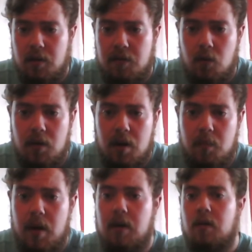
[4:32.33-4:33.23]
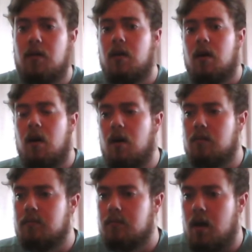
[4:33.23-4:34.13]
4-day bender,
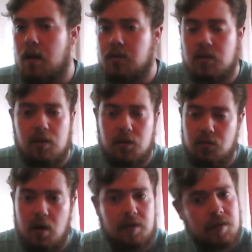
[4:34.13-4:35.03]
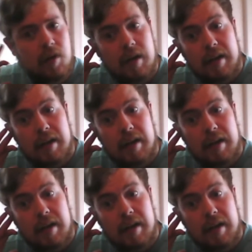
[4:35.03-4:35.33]
and just looks rough.